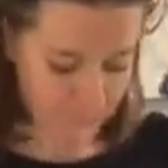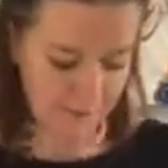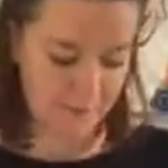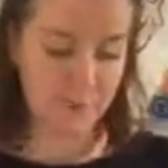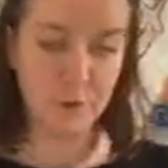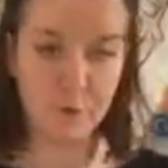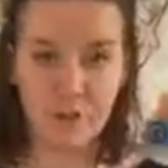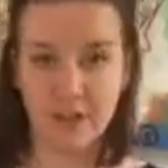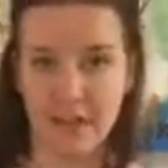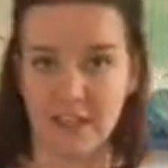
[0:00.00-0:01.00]
if you want
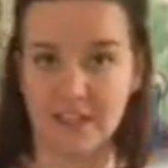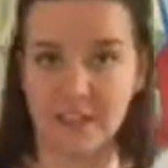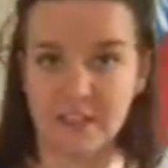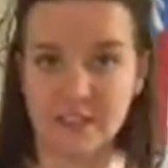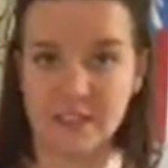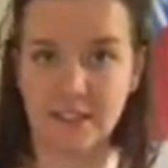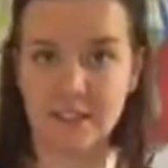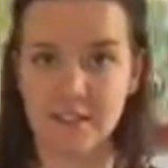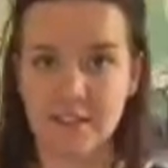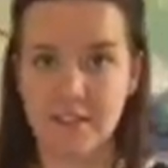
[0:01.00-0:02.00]
to edit
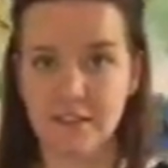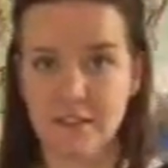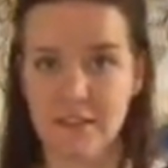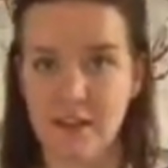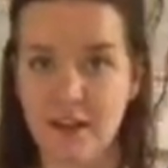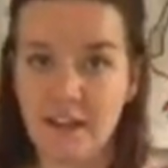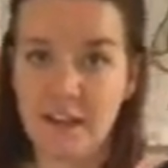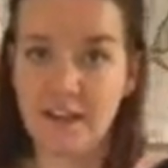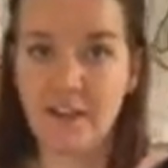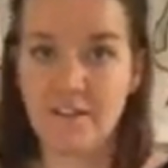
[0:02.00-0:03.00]
the
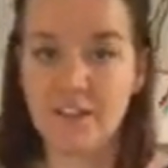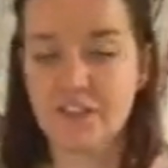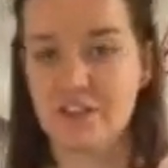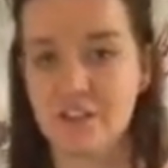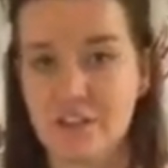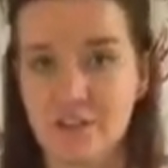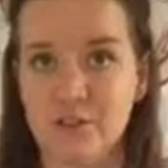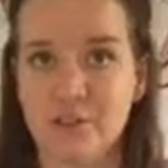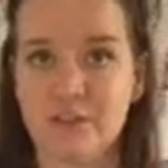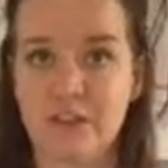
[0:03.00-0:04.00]
highlight cover so that it
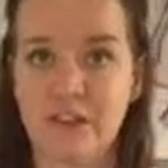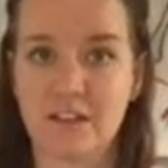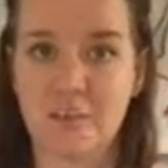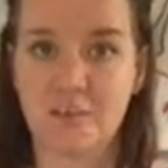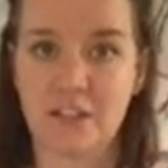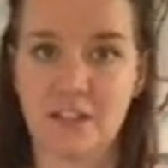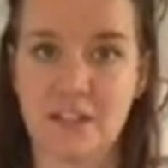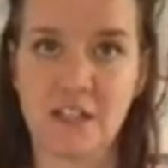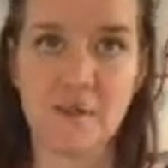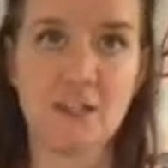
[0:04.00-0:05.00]
looks like a
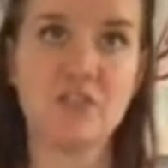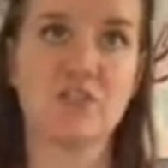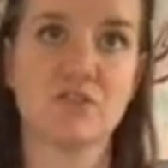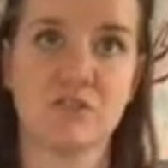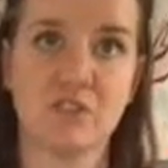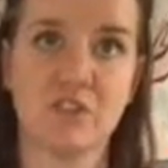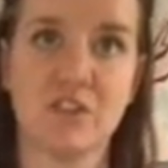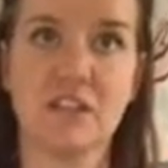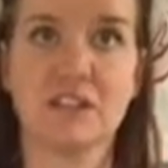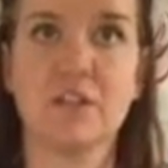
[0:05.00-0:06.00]
pretty image and looks
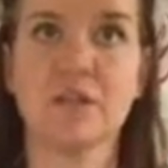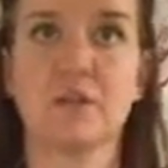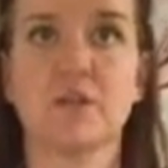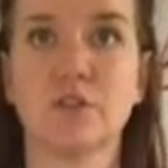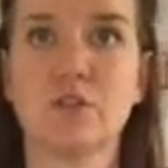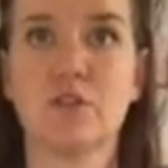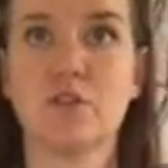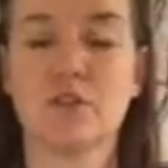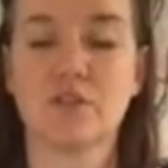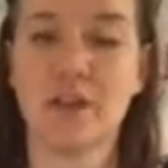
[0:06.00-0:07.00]
cohesive on
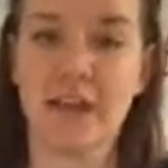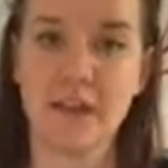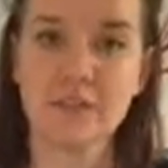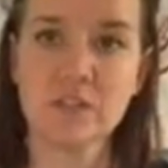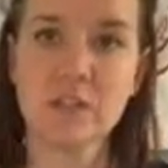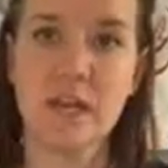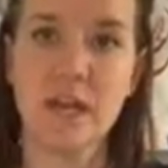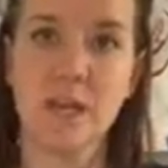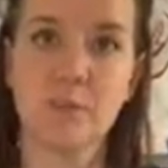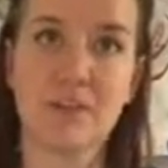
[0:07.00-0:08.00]
your account,
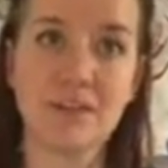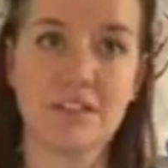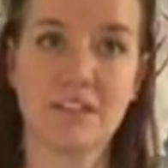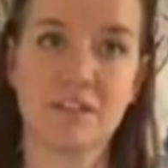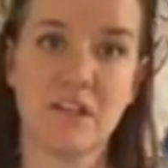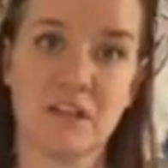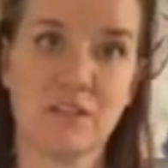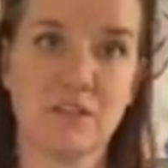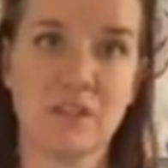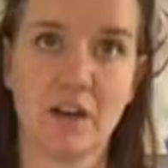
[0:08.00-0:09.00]
previously you
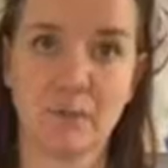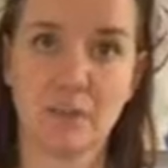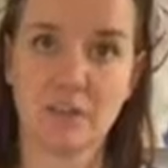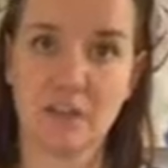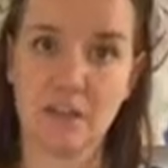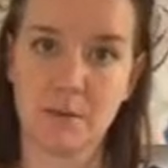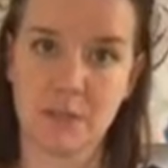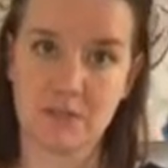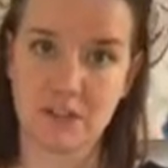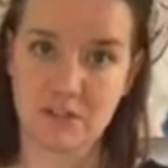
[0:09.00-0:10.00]
had to upload an
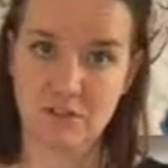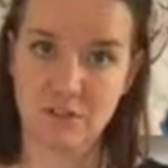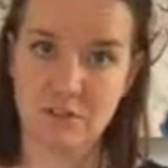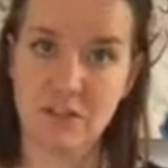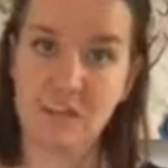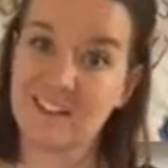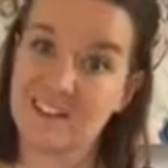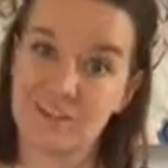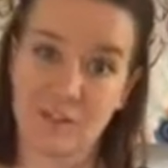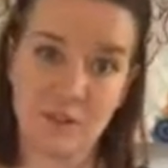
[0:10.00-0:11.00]
image as a story and
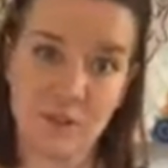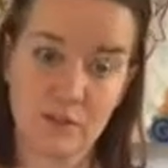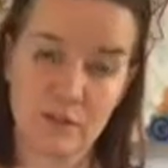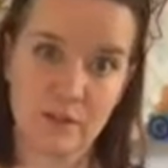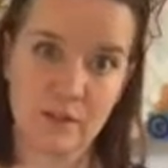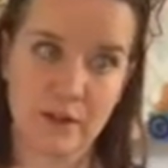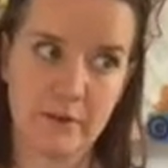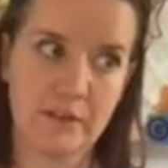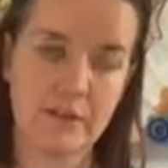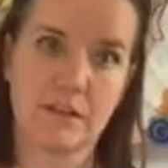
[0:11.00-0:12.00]
let it run for 24
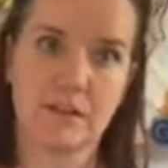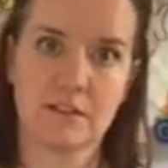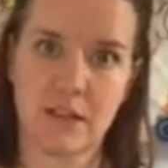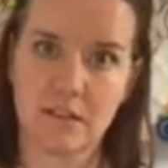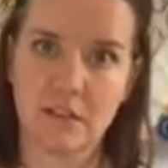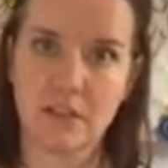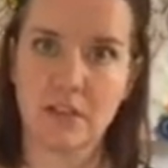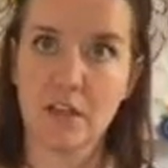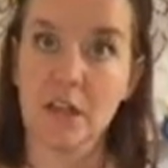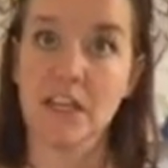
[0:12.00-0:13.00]
hours and then save it
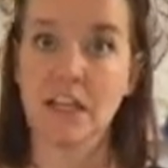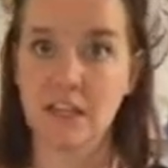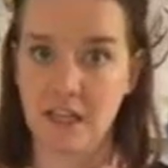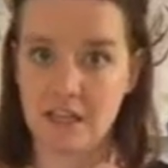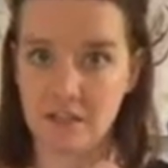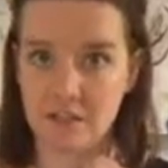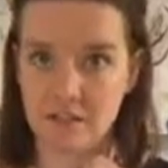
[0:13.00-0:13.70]
in that